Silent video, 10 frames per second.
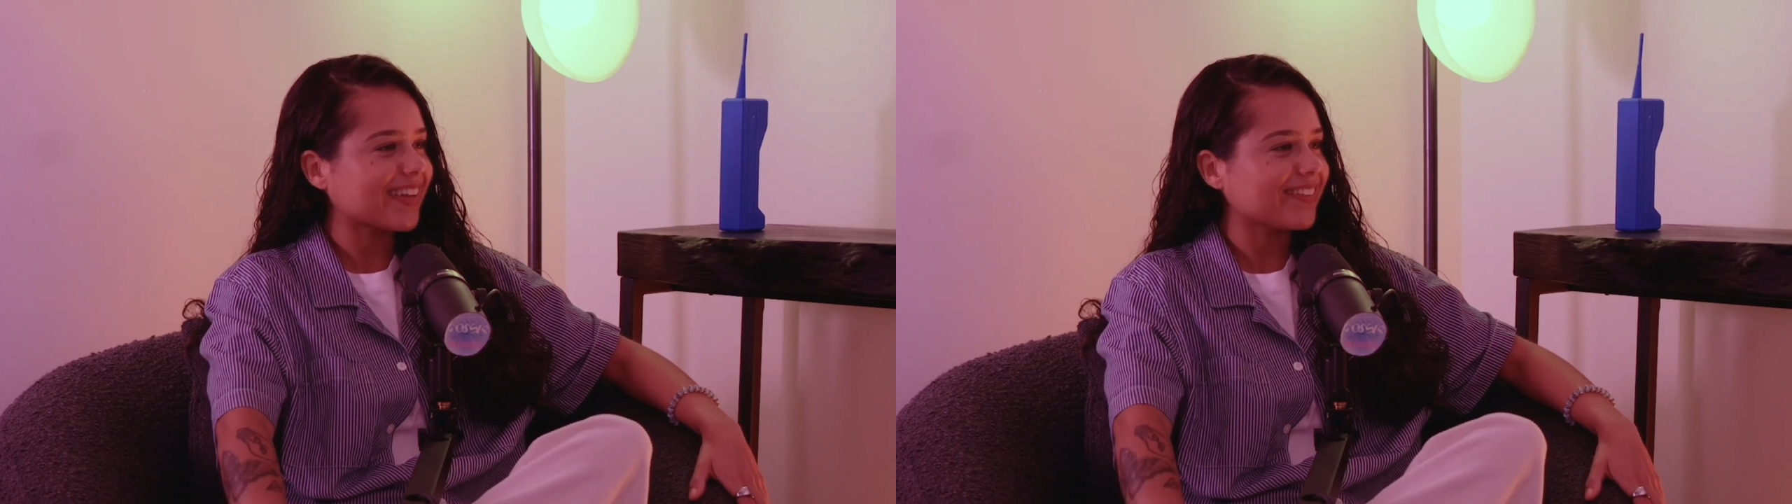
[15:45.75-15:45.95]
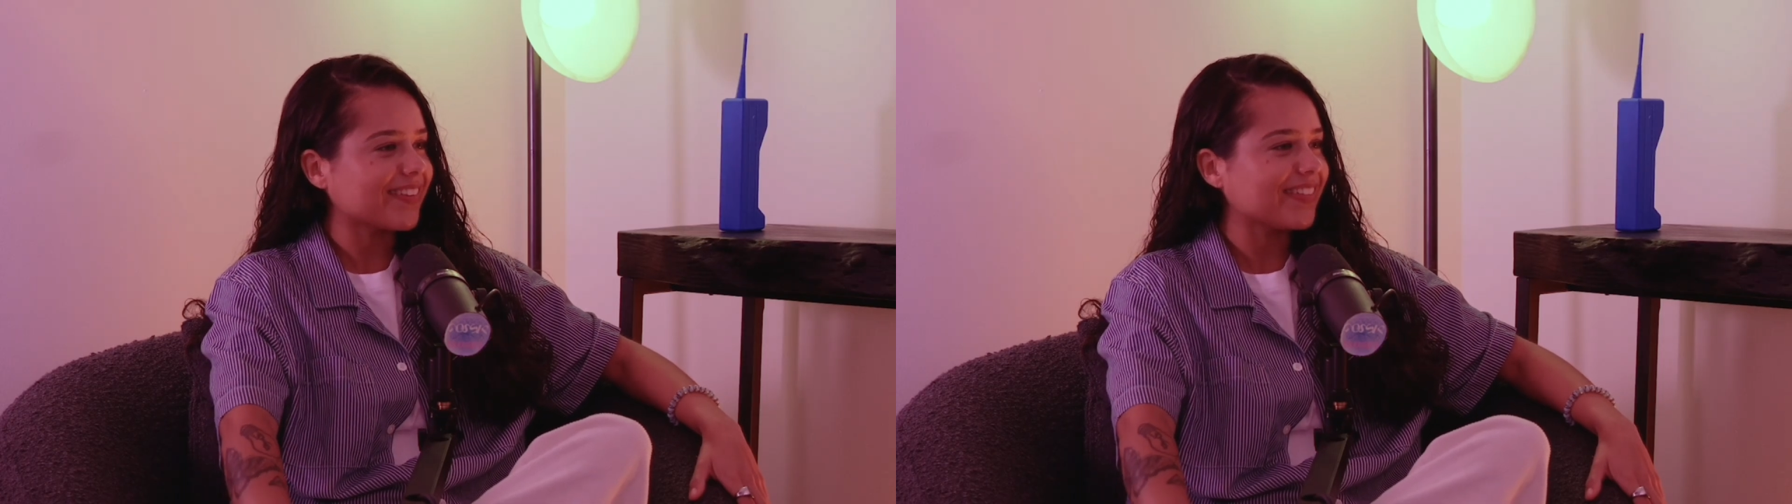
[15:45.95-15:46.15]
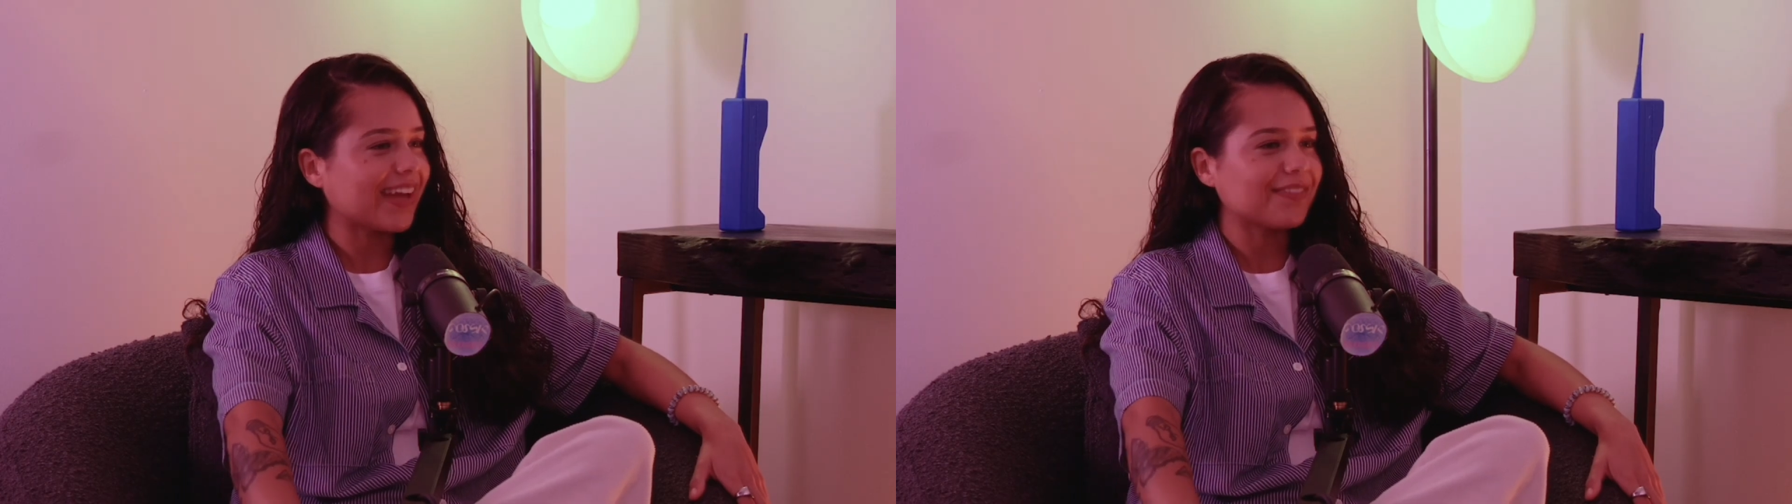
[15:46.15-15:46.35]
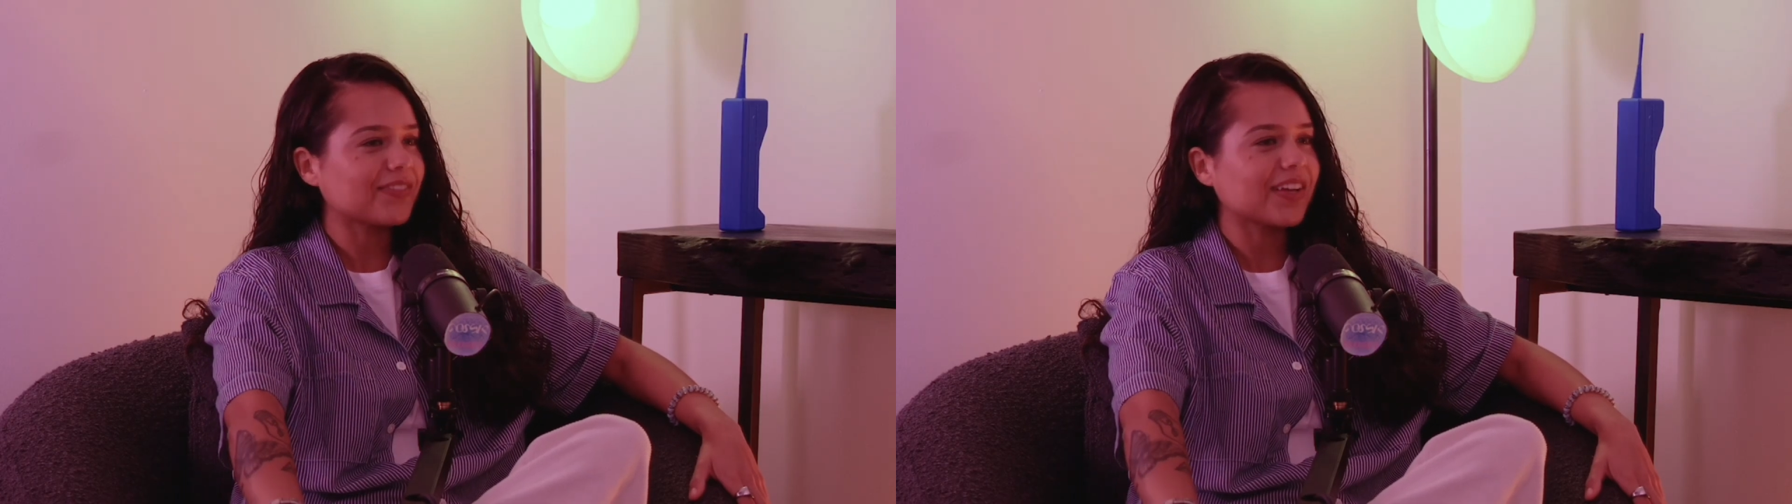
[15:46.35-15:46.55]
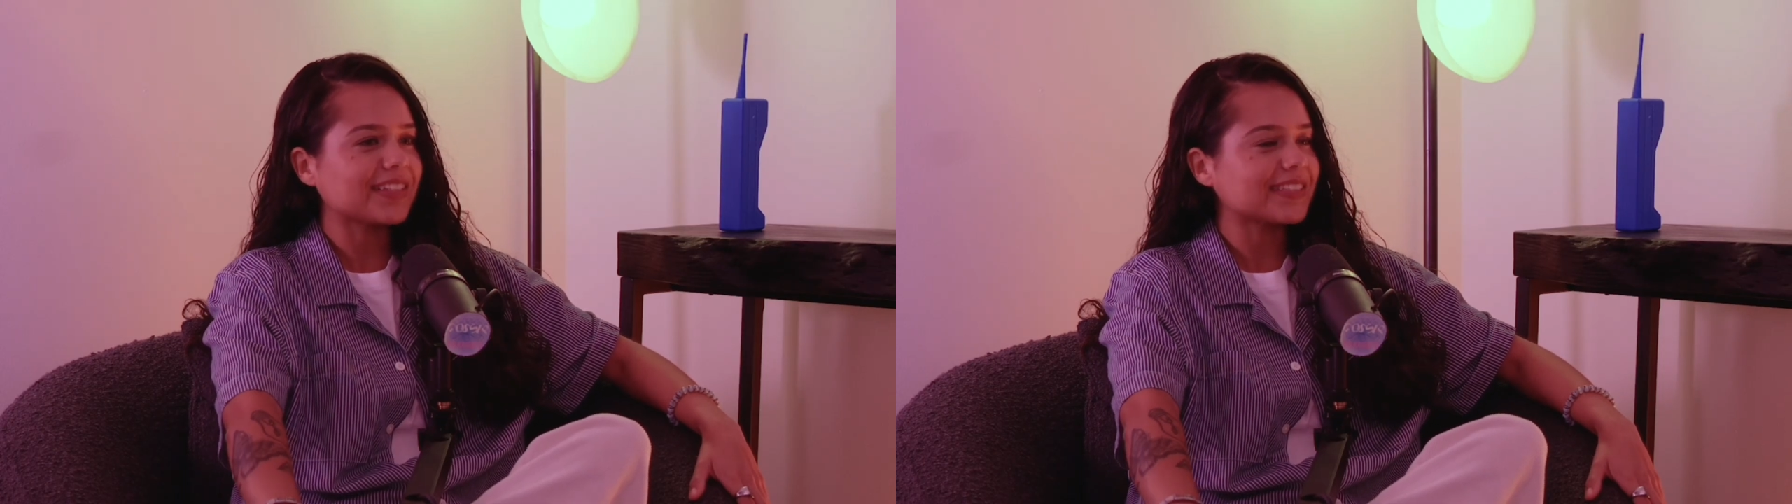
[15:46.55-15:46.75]
on that
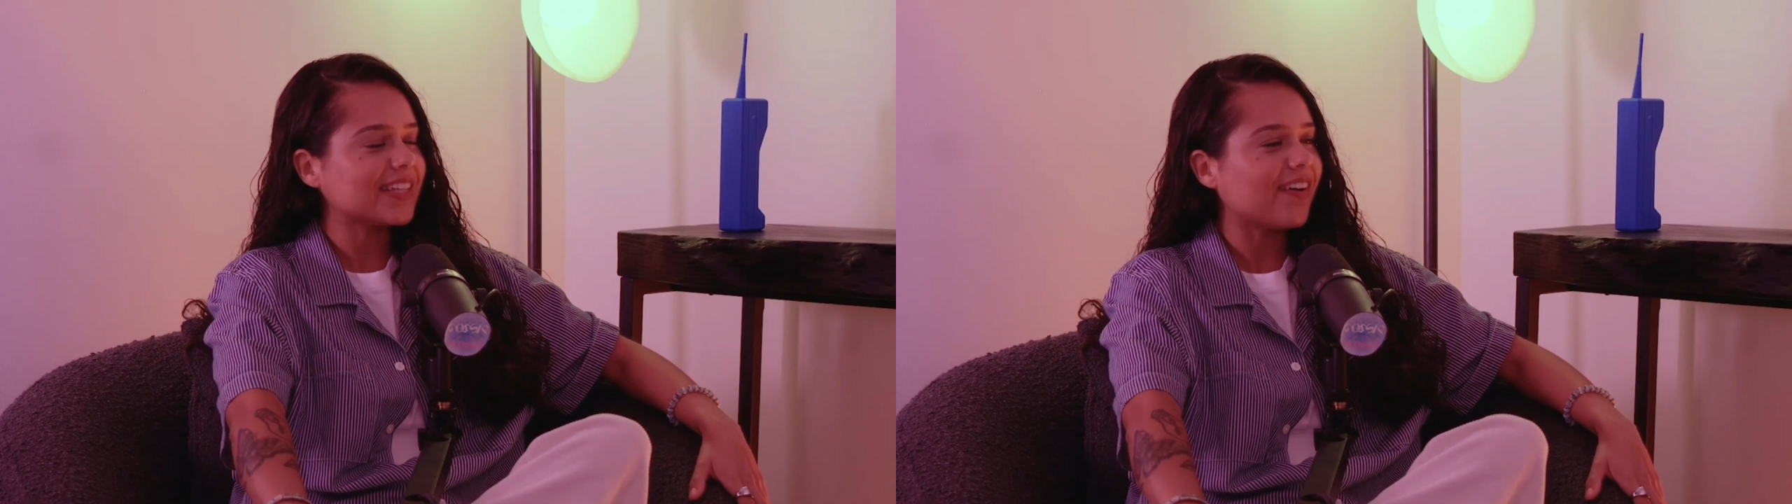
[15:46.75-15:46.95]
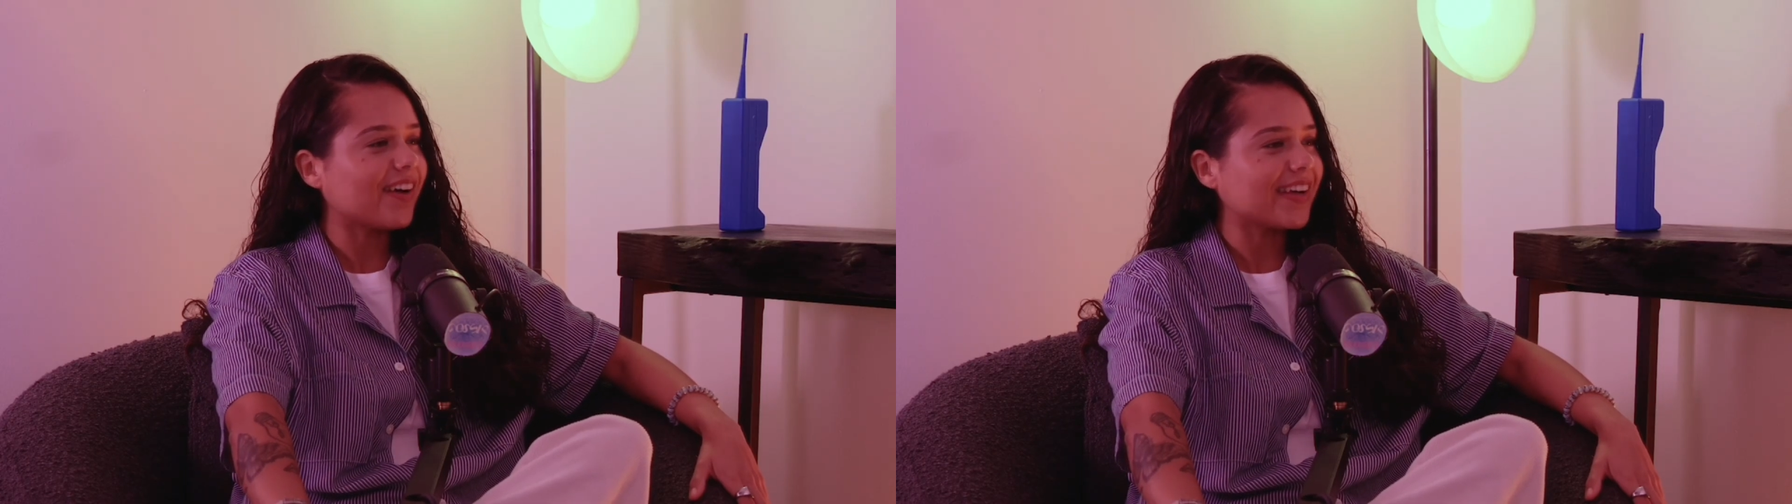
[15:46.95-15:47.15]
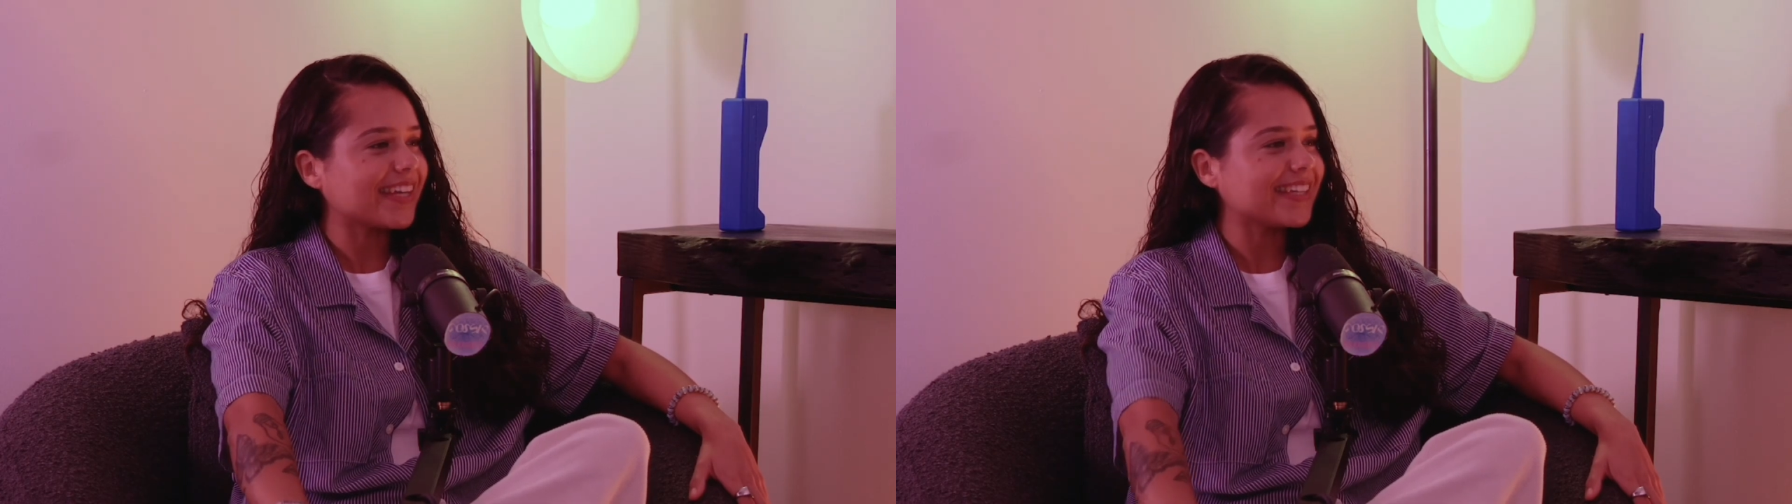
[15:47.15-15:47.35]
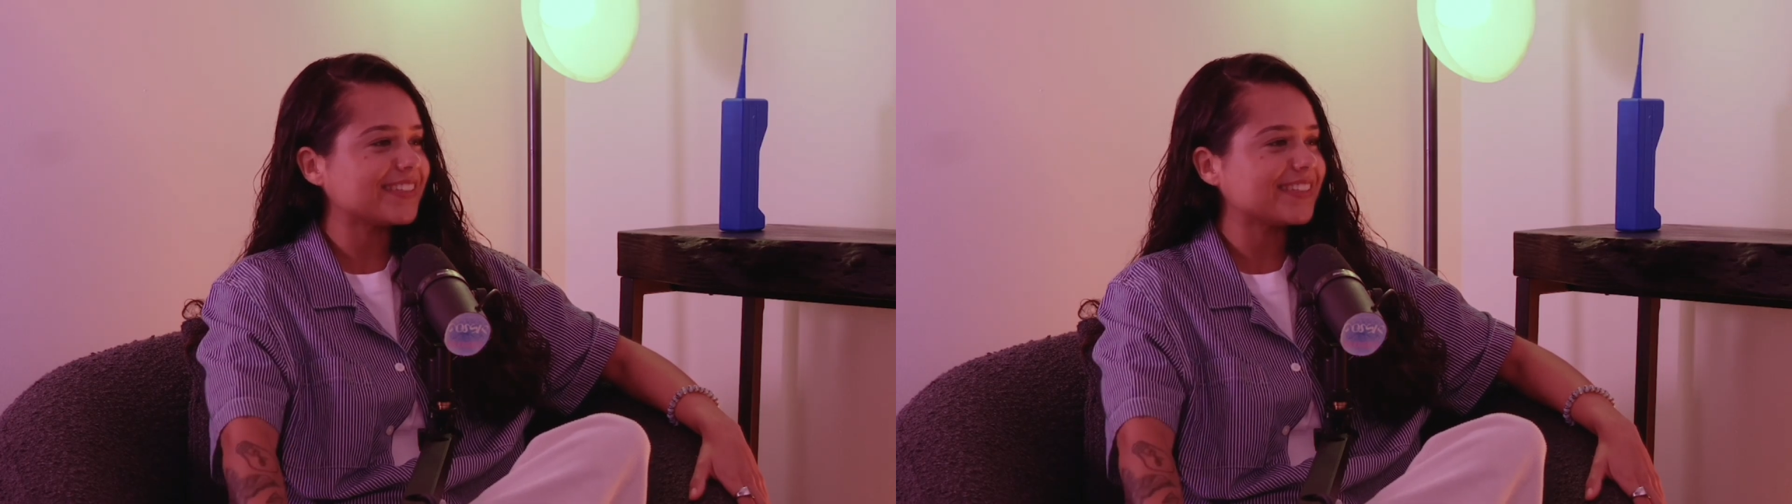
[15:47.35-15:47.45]
first night.